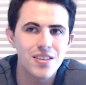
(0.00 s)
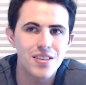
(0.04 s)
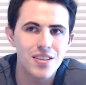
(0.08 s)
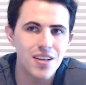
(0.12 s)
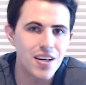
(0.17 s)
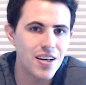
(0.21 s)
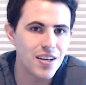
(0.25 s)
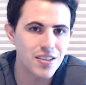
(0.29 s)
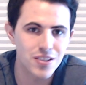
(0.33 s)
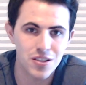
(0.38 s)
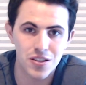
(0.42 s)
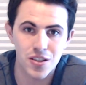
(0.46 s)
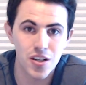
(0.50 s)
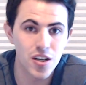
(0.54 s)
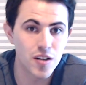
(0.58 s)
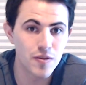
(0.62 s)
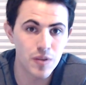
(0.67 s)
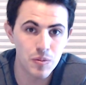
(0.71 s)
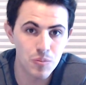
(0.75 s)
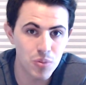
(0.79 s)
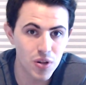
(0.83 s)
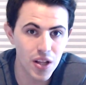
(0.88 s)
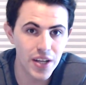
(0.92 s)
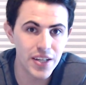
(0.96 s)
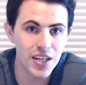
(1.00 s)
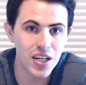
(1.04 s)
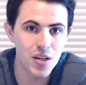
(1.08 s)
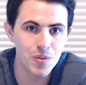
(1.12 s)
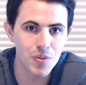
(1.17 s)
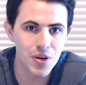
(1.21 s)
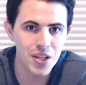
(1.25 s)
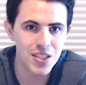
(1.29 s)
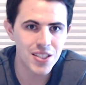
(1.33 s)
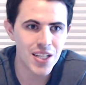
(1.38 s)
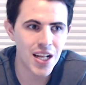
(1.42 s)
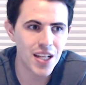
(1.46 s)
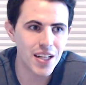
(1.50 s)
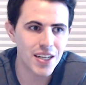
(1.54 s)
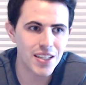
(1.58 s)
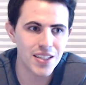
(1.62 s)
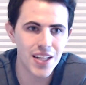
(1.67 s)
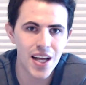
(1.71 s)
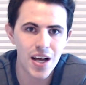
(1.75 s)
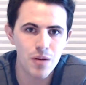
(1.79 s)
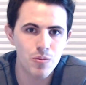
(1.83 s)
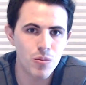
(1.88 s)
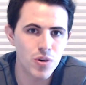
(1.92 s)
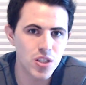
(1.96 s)
as good of a player, but it's not like
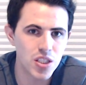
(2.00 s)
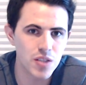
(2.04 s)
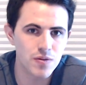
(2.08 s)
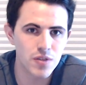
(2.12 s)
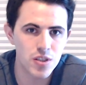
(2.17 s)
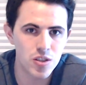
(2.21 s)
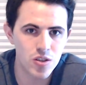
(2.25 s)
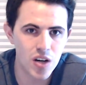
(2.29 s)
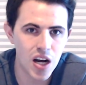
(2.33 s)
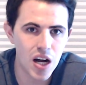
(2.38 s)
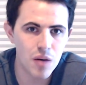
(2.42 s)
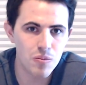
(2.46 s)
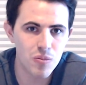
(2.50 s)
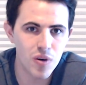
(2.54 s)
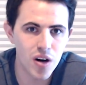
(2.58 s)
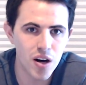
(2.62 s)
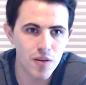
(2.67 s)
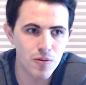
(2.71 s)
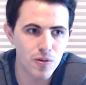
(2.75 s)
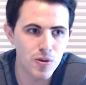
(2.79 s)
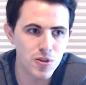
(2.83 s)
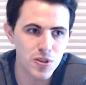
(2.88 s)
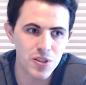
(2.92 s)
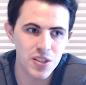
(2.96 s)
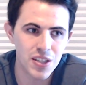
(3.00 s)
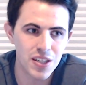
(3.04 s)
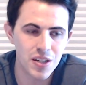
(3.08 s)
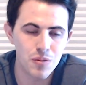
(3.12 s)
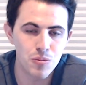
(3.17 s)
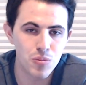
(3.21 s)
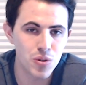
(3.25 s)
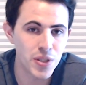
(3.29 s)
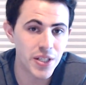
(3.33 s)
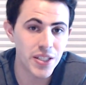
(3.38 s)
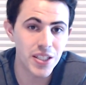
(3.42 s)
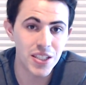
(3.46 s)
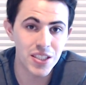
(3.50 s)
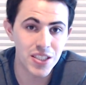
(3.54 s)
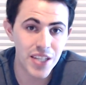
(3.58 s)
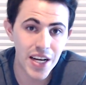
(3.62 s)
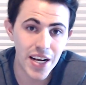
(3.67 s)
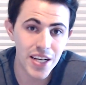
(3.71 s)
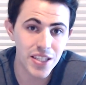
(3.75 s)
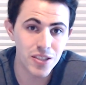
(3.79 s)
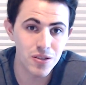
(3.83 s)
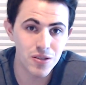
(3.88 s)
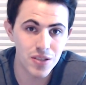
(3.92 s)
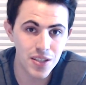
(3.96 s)
that much of a drop off where it's going to completely
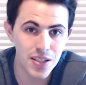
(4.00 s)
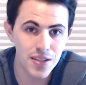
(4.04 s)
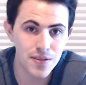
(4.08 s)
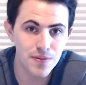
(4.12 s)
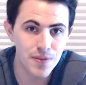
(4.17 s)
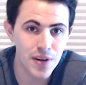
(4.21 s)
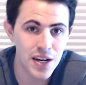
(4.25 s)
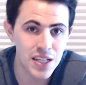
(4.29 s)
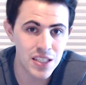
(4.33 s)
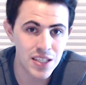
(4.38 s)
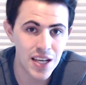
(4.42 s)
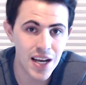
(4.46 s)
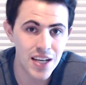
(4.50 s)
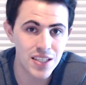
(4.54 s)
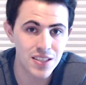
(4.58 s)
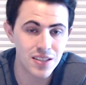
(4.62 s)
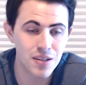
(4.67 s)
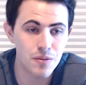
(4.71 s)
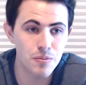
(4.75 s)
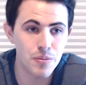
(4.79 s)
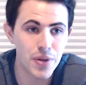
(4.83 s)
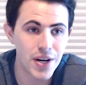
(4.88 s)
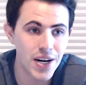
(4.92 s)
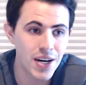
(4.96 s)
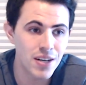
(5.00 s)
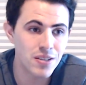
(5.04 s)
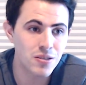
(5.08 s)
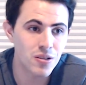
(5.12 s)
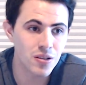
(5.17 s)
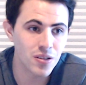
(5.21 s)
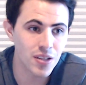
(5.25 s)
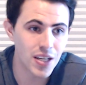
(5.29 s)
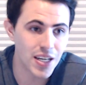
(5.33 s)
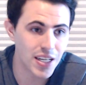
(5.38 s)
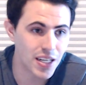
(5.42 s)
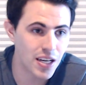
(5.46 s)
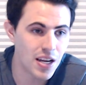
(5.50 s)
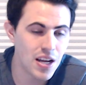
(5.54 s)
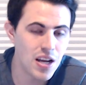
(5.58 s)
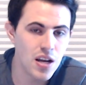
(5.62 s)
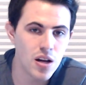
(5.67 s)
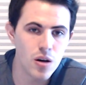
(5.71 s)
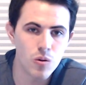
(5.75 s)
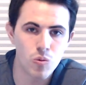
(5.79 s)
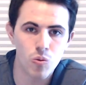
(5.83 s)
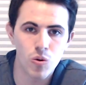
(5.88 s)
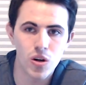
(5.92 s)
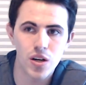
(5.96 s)
change your defense as compared to like,
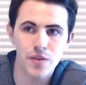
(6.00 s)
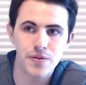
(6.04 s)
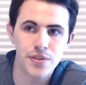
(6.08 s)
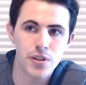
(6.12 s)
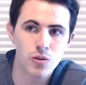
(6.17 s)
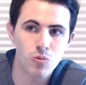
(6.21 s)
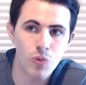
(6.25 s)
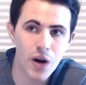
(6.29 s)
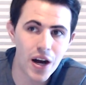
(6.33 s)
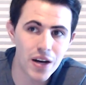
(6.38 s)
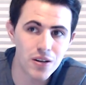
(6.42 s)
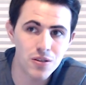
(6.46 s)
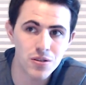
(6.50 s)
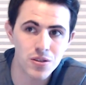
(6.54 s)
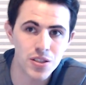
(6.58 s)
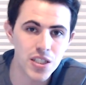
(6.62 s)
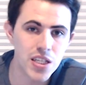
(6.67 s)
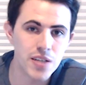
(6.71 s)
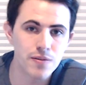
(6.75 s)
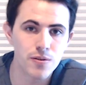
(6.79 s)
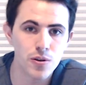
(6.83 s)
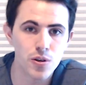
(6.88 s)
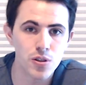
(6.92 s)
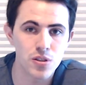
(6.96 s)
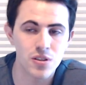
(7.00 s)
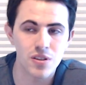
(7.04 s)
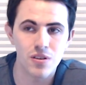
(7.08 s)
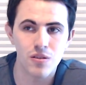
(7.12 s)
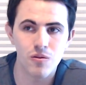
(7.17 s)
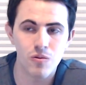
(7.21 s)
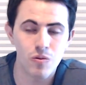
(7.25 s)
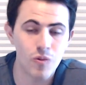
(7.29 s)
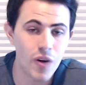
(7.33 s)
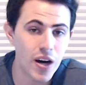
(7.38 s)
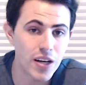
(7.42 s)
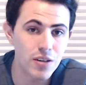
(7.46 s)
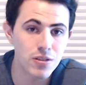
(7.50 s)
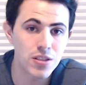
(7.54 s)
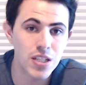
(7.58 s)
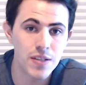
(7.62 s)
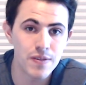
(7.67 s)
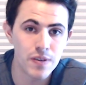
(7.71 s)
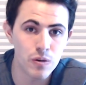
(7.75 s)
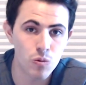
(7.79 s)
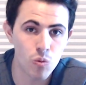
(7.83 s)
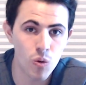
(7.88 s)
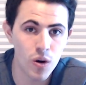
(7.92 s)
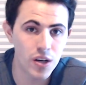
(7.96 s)
what if your wide receiver
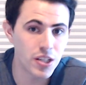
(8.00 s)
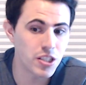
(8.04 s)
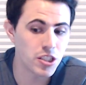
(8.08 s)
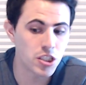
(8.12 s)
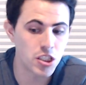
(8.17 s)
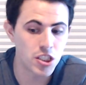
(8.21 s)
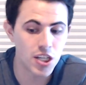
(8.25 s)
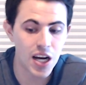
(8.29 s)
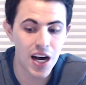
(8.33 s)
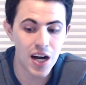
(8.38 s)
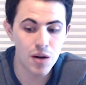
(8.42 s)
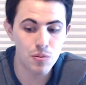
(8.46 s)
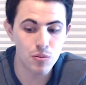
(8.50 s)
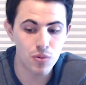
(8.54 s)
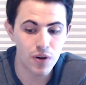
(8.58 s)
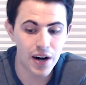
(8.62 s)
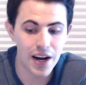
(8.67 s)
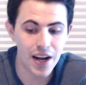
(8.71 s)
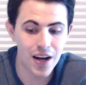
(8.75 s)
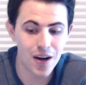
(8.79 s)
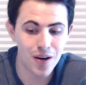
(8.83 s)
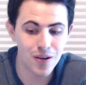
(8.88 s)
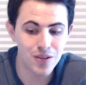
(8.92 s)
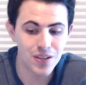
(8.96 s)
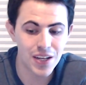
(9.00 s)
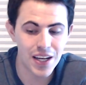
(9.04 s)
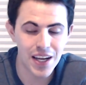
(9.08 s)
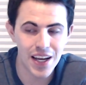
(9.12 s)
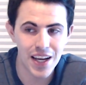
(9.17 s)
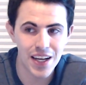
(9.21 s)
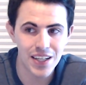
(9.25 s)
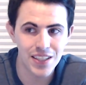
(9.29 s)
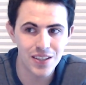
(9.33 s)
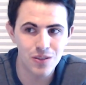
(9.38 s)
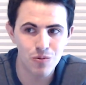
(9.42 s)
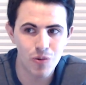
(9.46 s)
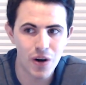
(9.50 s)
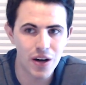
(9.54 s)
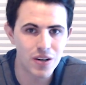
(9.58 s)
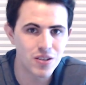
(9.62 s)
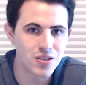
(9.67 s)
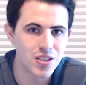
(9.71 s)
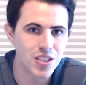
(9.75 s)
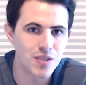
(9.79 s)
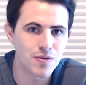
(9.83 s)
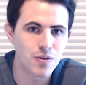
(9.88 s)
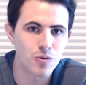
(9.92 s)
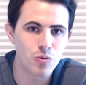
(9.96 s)
one is John Brown and your wide
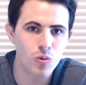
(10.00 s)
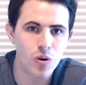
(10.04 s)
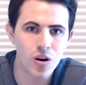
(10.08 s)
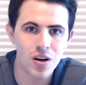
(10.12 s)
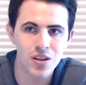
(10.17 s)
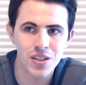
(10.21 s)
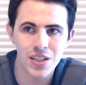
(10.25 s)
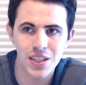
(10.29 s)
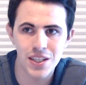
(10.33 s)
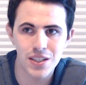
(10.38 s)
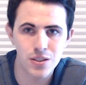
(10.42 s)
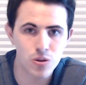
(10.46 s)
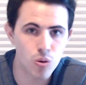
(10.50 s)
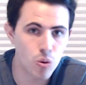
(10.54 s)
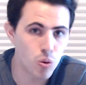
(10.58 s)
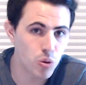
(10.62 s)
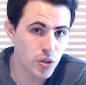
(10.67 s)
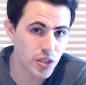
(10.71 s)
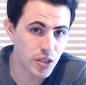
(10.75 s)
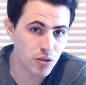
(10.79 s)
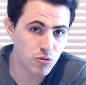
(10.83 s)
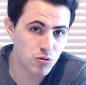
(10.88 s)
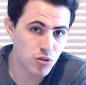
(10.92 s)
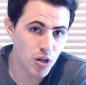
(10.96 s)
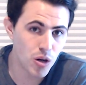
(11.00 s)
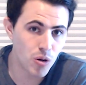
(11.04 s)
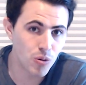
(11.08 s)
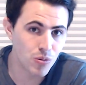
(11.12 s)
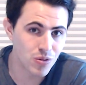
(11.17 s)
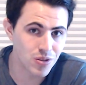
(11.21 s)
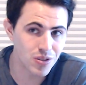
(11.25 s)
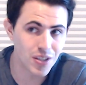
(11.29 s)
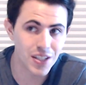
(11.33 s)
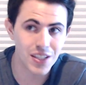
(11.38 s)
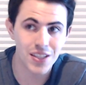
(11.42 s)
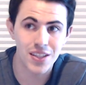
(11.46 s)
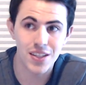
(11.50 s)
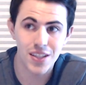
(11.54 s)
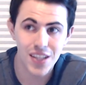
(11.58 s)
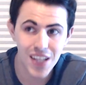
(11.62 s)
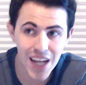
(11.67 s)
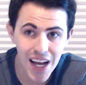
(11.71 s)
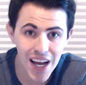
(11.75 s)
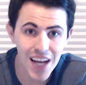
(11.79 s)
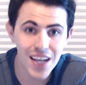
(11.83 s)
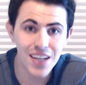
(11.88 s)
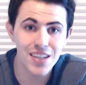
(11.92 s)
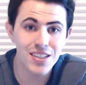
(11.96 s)
receiver one is Julio Jones? Like,
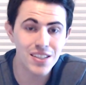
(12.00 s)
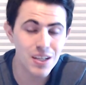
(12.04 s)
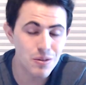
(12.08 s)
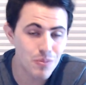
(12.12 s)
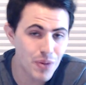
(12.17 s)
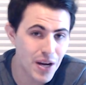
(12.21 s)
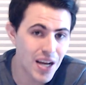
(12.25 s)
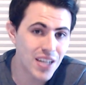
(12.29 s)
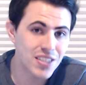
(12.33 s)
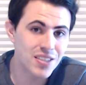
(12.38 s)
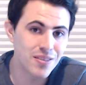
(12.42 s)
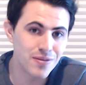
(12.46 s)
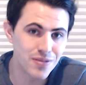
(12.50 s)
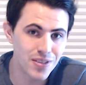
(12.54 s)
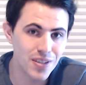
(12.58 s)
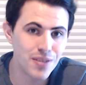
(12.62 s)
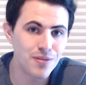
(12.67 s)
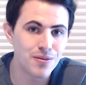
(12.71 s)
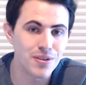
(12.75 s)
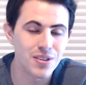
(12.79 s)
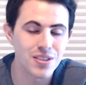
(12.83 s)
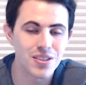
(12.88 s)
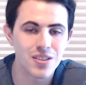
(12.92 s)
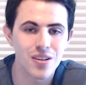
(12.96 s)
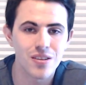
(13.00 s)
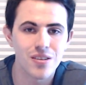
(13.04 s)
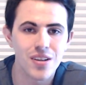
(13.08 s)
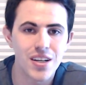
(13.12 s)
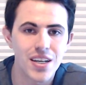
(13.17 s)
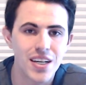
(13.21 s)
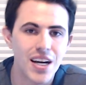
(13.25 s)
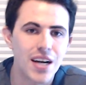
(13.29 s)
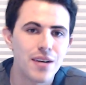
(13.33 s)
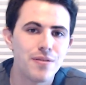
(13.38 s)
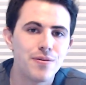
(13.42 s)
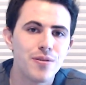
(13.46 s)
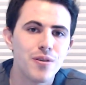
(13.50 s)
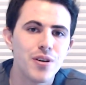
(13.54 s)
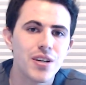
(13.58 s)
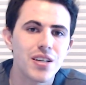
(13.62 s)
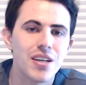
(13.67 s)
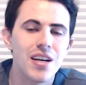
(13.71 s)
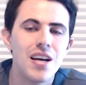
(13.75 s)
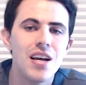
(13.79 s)
that is a massive difference. So like, I feel like